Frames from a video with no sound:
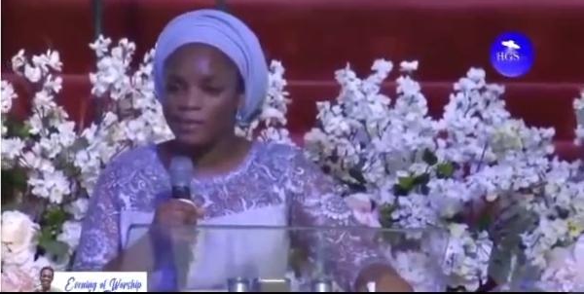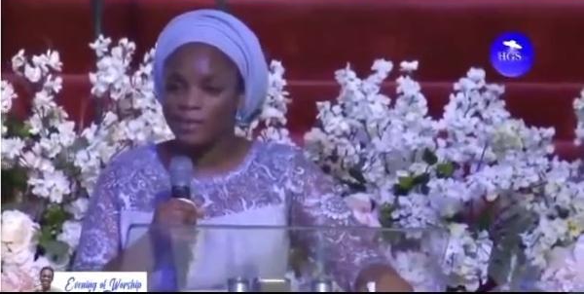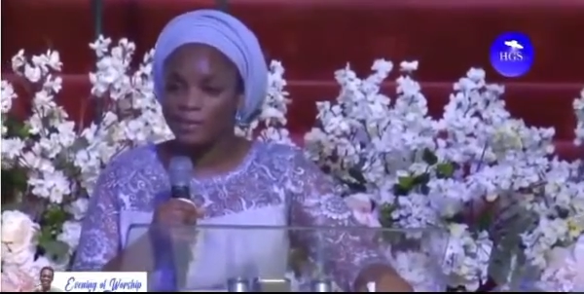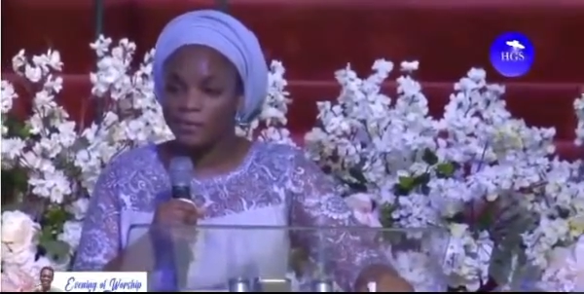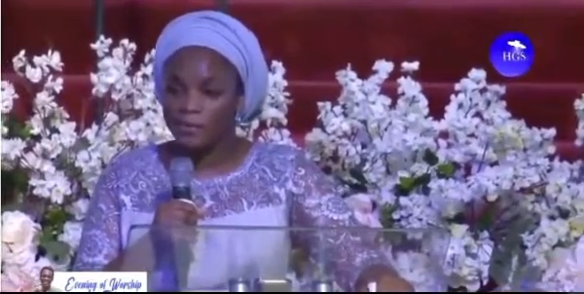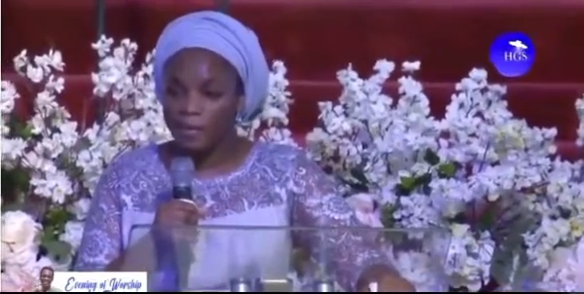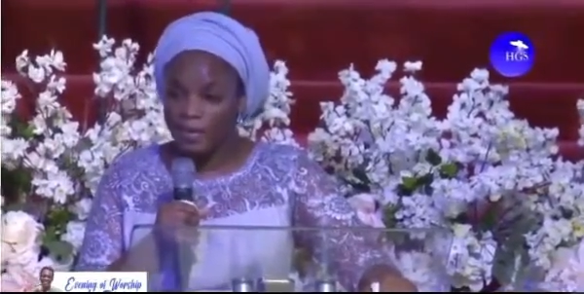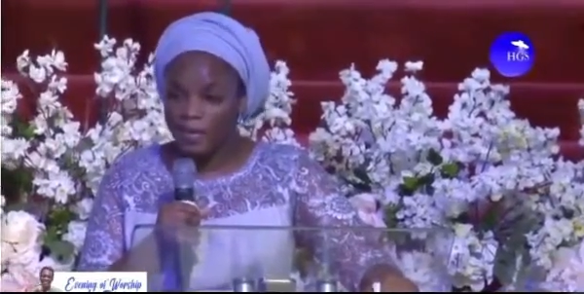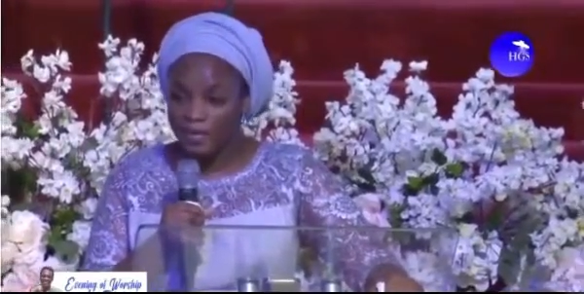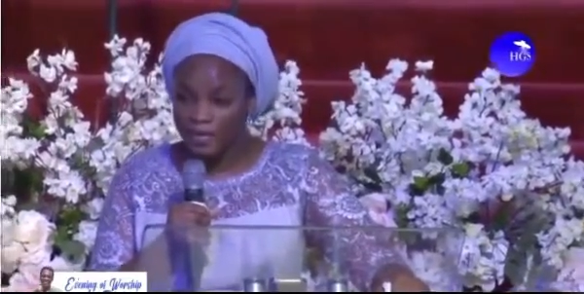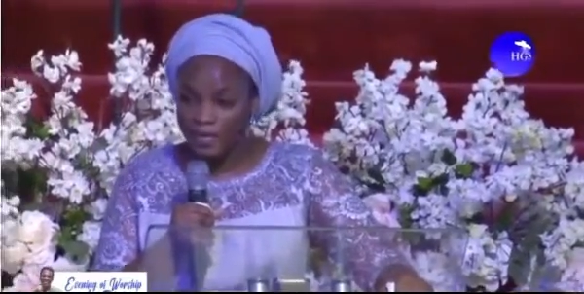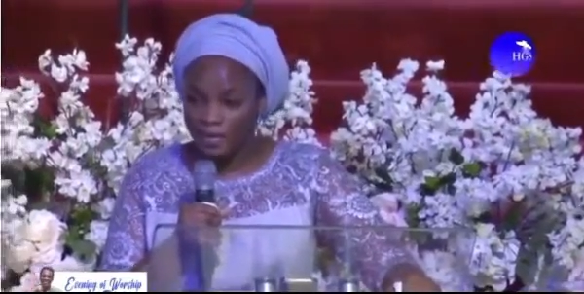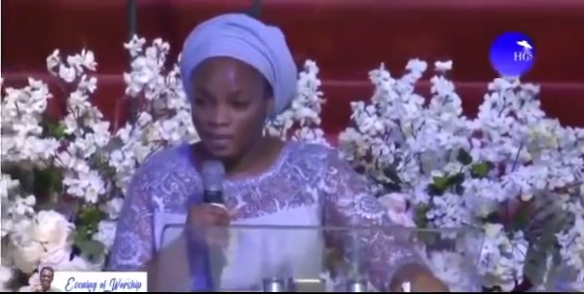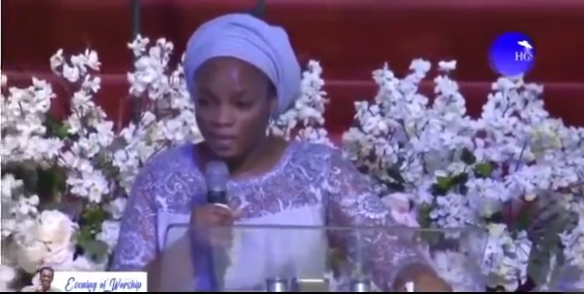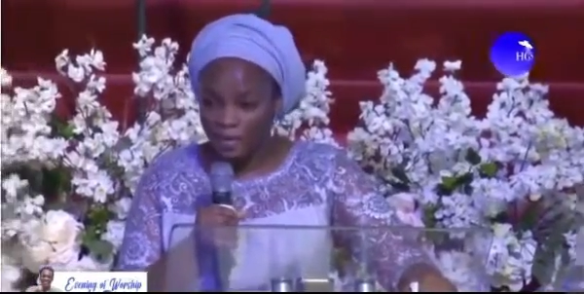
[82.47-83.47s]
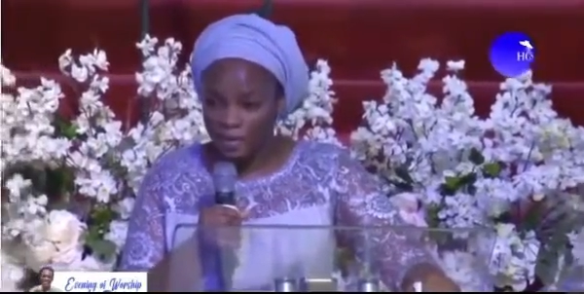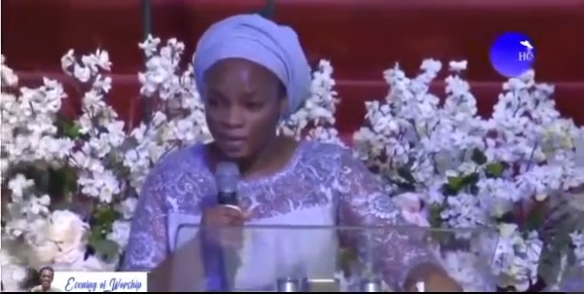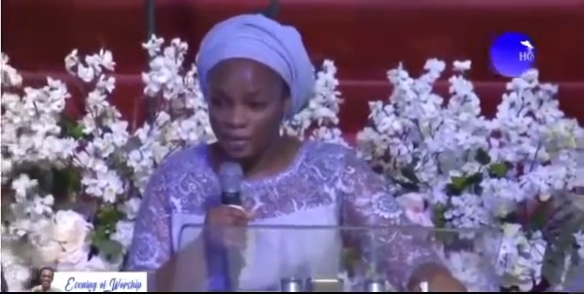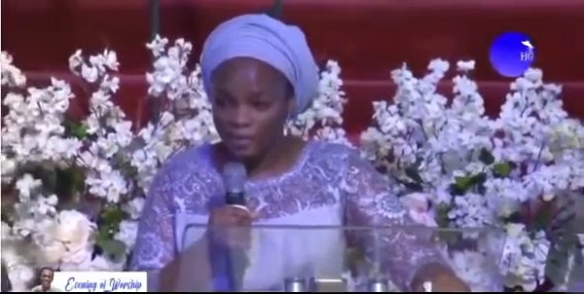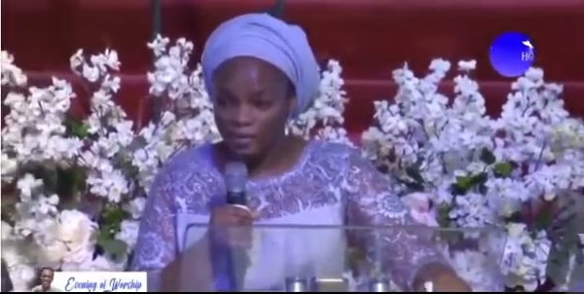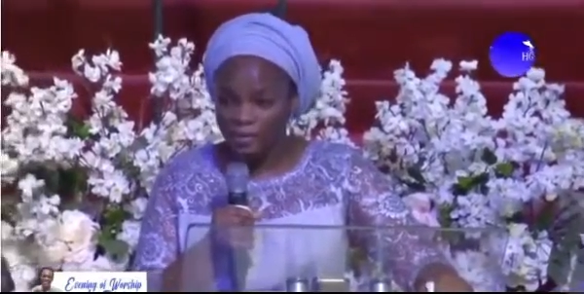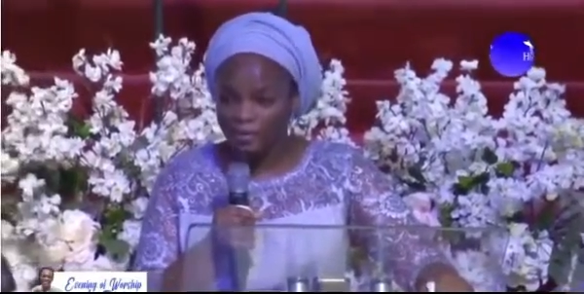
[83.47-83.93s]
he will rise
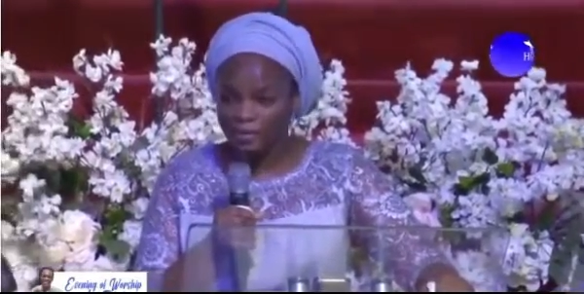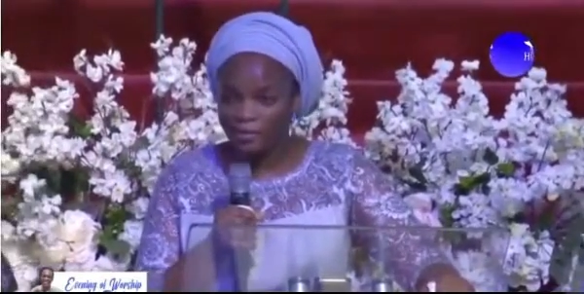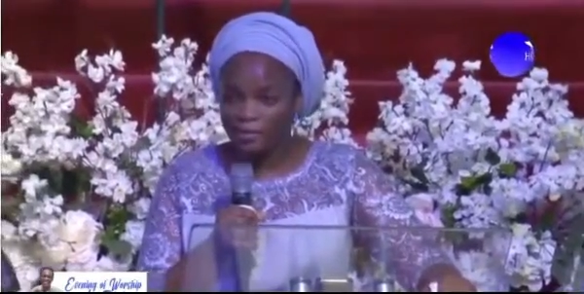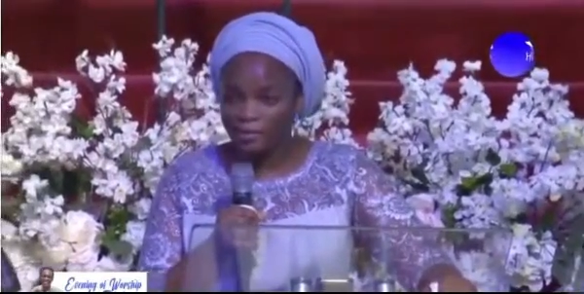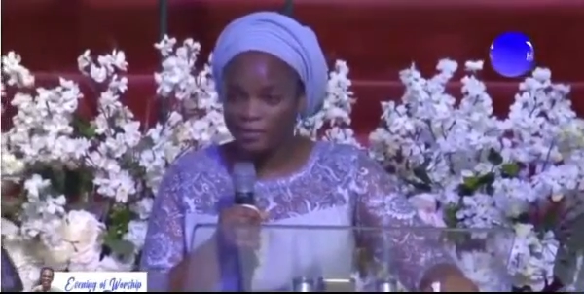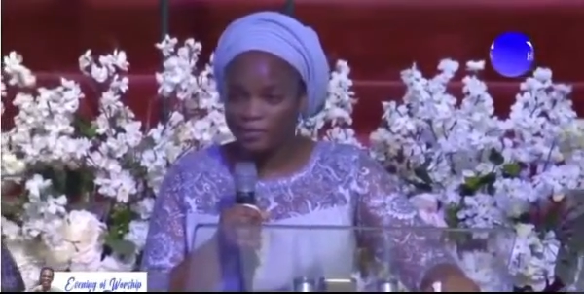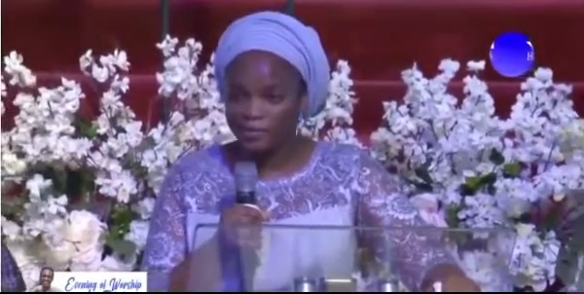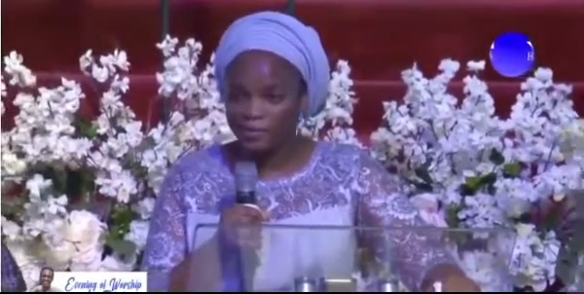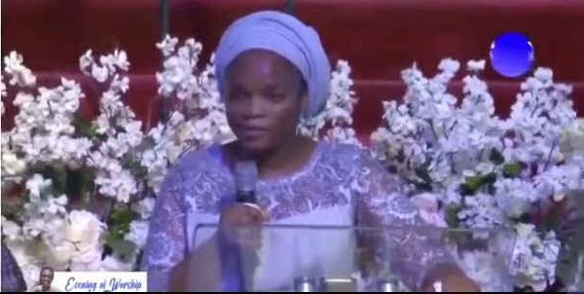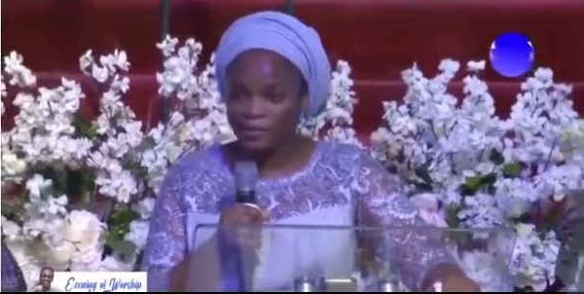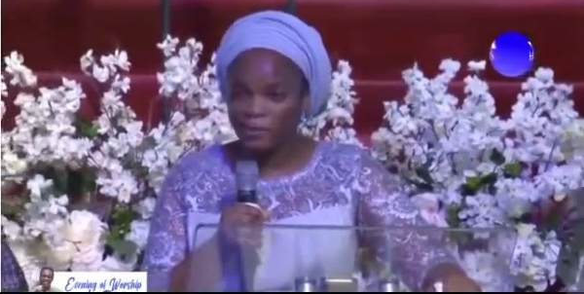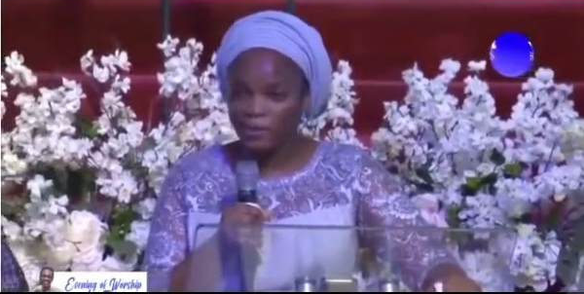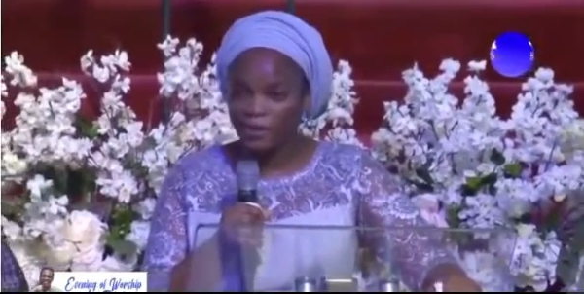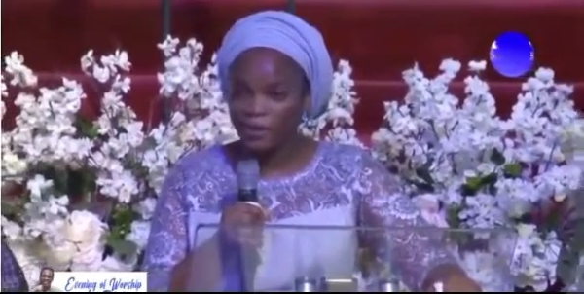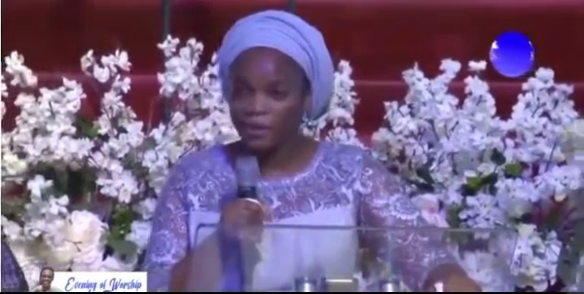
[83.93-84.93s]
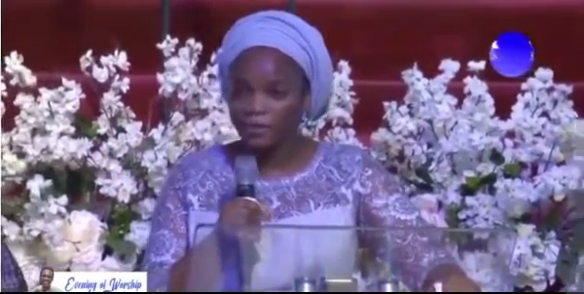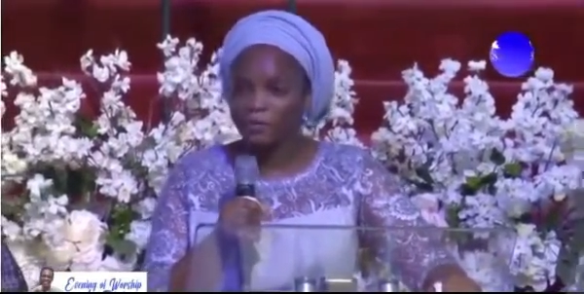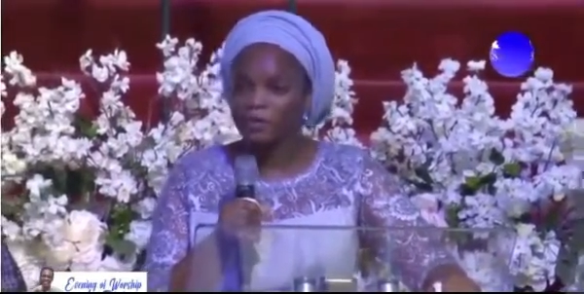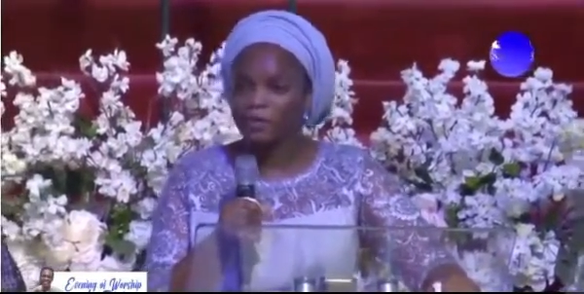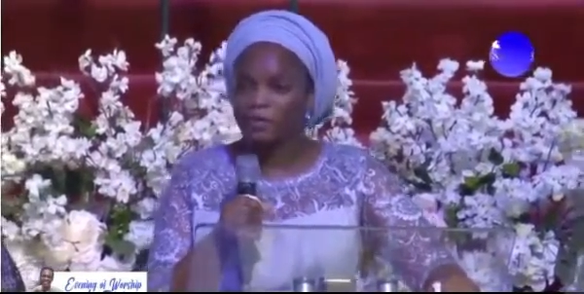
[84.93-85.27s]
again and